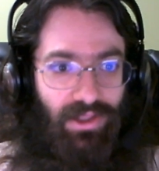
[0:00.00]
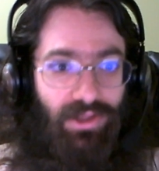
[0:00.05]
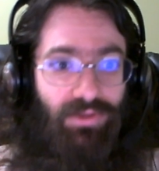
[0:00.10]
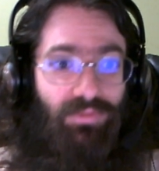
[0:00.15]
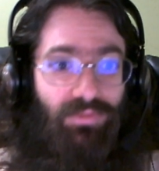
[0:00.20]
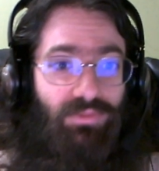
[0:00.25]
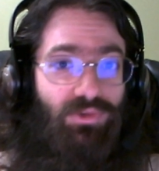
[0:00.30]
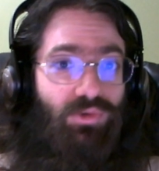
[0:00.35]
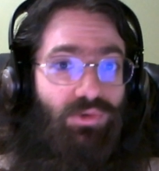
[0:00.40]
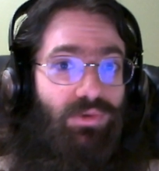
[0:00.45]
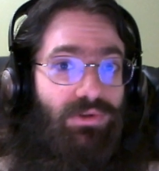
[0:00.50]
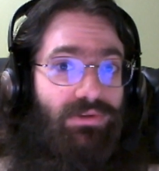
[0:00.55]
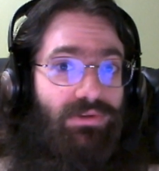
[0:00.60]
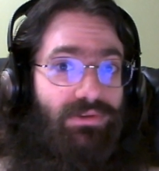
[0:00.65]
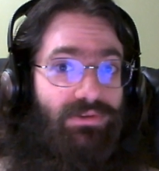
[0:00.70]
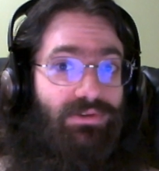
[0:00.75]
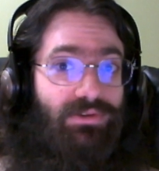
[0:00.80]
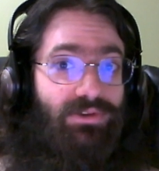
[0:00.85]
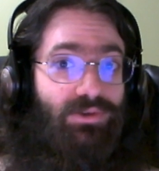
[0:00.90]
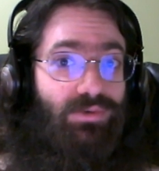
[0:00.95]
You
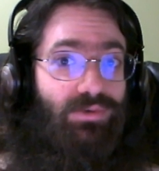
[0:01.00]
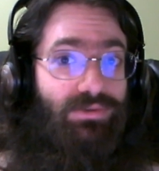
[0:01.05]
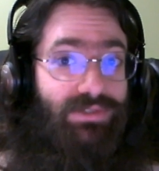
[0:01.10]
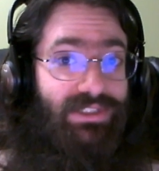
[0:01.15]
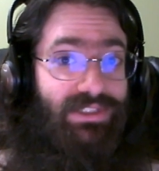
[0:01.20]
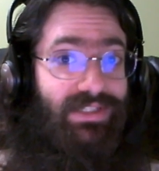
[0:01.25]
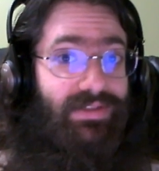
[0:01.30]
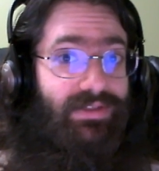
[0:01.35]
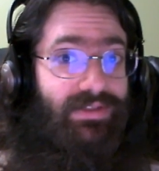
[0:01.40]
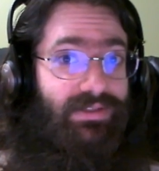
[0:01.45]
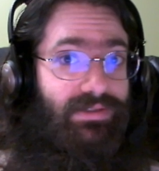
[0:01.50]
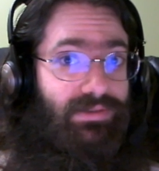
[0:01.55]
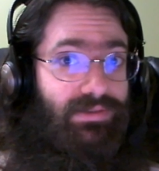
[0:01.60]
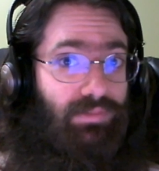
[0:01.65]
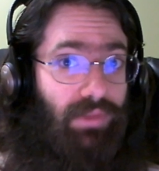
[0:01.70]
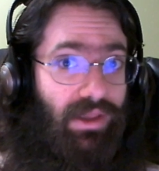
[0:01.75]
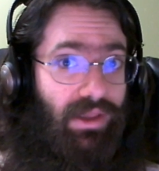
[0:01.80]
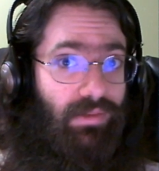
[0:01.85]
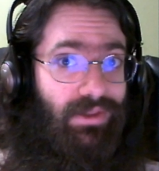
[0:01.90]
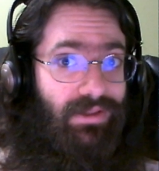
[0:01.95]
will see this
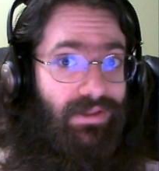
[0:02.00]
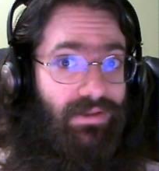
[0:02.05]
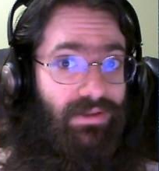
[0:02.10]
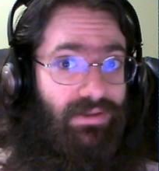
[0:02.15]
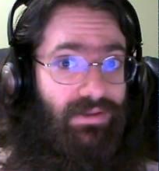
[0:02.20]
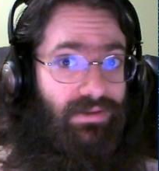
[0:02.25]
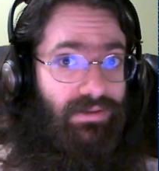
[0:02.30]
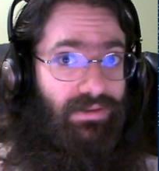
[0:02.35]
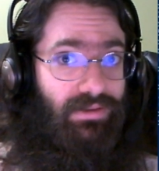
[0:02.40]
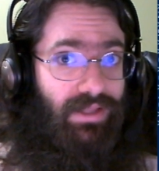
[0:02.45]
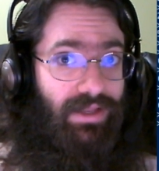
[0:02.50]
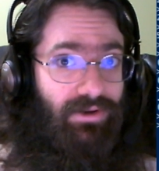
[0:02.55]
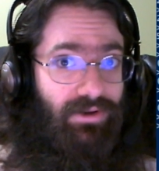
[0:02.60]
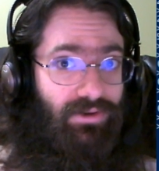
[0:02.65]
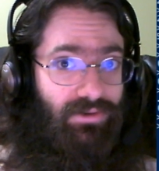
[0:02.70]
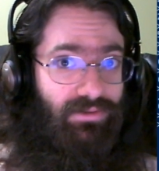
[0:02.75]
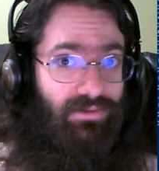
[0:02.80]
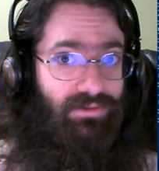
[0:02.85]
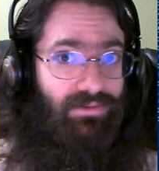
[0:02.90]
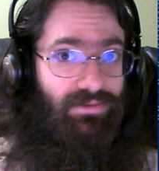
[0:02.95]
maybe
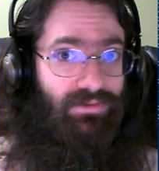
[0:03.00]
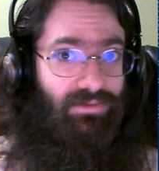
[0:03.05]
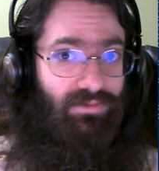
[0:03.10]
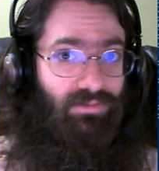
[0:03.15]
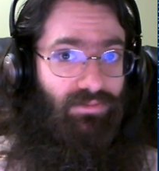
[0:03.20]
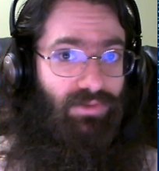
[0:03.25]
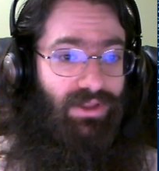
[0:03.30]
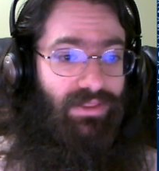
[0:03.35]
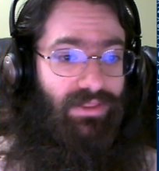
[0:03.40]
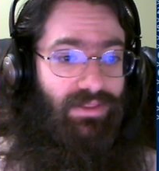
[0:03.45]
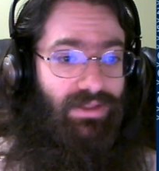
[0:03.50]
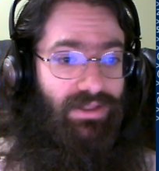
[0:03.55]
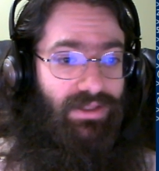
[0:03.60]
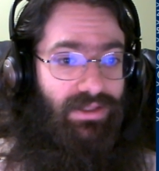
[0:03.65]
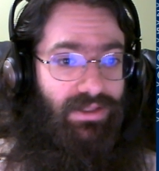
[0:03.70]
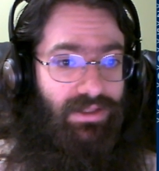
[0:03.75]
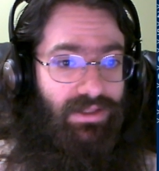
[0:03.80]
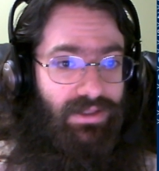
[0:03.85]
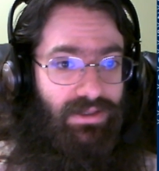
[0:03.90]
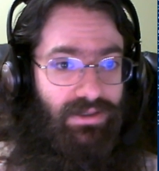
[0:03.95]
later when
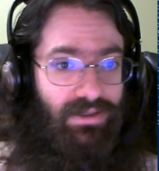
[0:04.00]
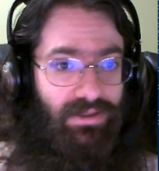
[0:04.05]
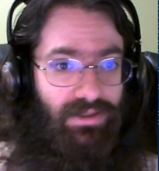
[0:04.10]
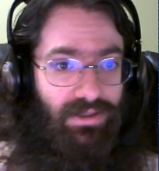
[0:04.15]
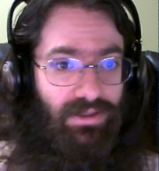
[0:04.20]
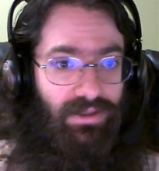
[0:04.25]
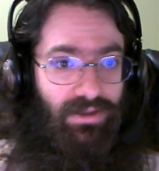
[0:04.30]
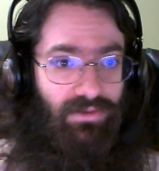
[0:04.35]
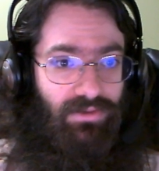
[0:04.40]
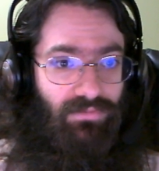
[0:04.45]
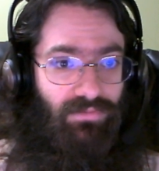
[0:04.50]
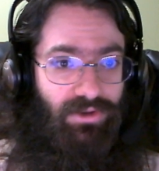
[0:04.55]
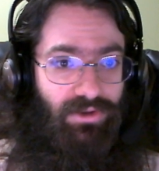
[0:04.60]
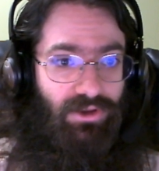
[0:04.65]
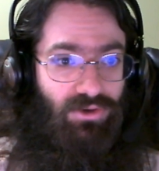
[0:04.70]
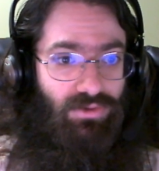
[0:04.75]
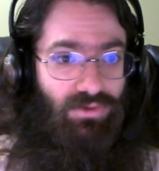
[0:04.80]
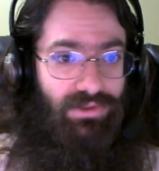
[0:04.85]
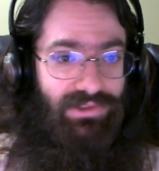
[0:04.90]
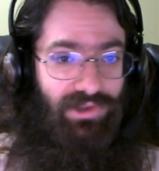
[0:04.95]
the
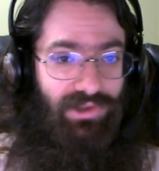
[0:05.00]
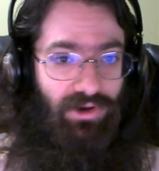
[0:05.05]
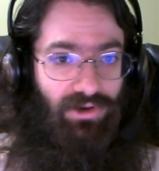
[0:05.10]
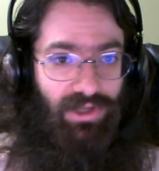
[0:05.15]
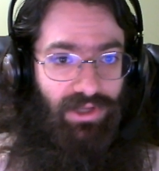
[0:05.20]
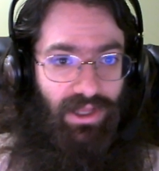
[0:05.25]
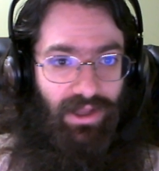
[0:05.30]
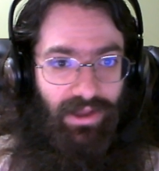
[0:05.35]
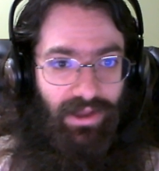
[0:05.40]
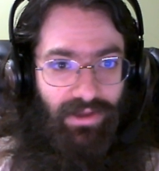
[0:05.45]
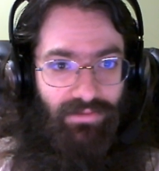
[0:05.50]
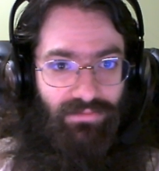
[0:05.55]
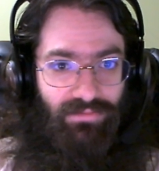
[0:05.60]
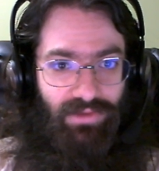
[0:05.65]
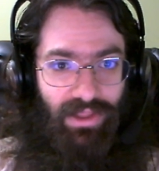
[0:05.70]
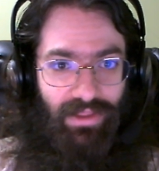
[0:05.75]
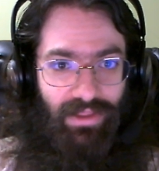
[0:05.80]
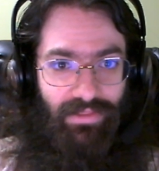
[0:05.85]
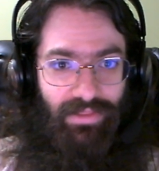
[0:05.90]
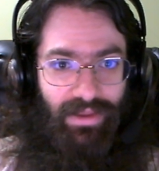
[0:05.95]
video is archived,
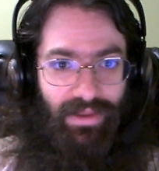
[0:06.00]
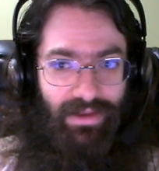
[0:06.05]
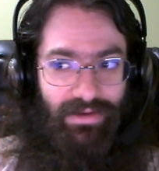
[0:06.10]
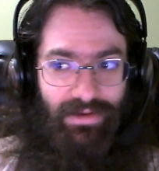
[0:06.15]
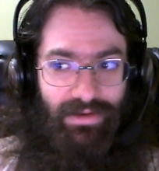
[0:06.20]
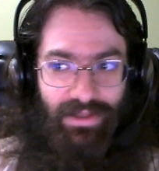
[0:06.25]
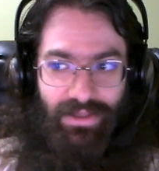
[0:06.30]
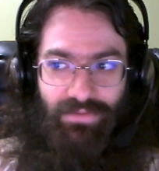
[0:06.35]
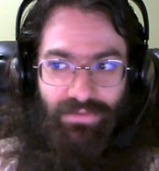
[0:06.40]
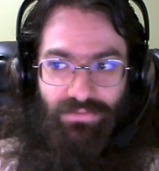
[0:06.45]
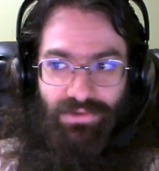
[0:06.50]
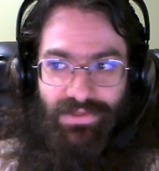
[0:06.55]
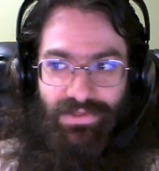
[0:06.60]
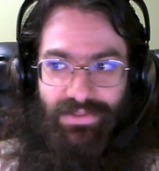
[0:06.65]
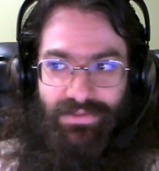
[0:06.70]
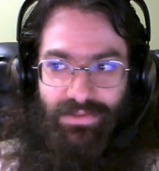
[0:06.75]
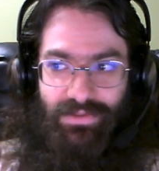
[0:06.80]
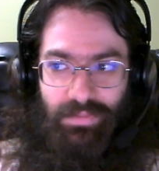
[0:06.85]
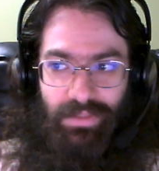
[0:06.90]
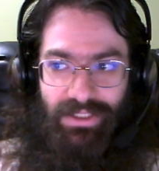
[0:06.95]
and then if it
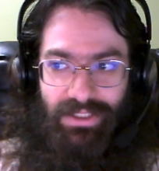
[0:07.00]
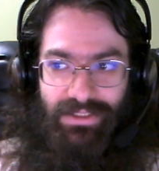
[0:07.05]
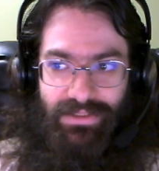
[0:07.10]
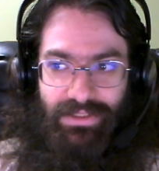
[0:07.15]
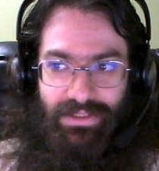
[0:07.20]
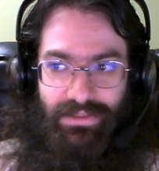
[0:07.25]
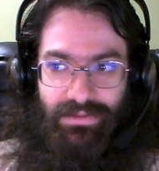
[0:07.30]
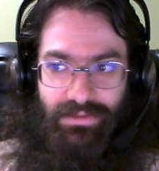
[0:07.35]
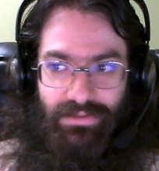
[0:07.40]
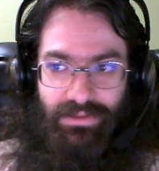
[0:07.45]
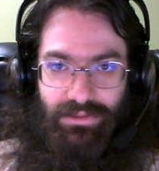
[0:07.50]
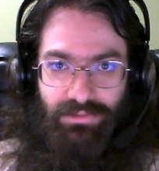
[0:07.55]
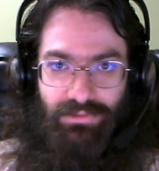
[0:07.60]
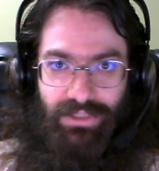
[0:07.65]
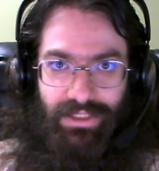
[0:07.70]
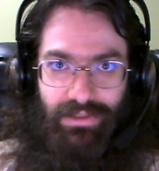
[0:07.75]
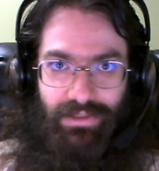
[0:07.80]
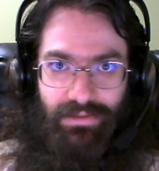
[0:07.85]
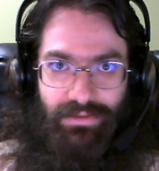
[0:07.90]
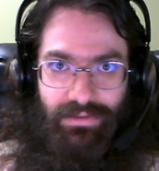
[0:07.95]
doesn't make sense, you
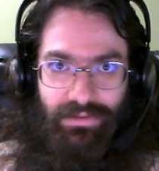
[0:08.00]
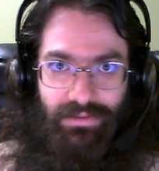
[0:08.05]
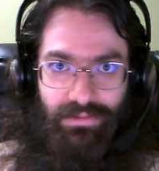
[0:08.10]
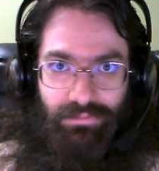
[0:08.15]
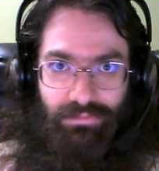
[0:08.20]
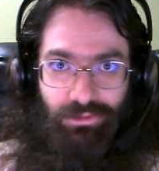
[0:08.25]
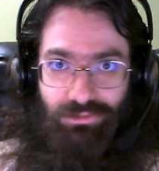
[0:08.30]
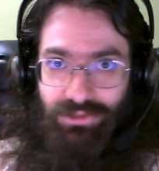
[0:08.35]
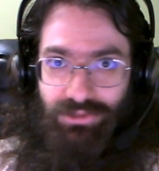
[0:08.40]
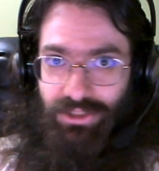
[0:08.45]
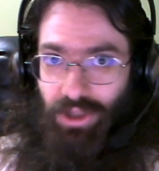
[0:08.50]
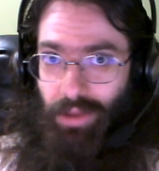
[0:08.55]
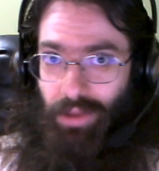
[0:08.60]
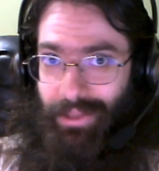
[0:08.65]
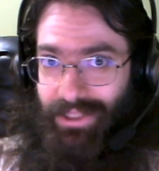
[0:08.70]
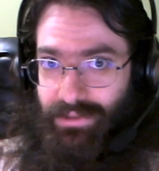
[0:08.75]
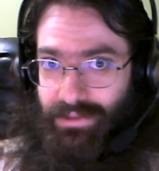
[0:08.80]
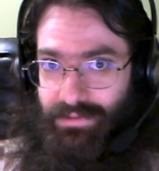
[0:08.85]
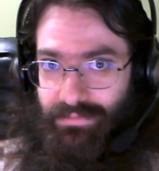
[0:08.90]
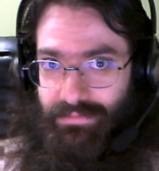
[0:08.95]
can post a comment.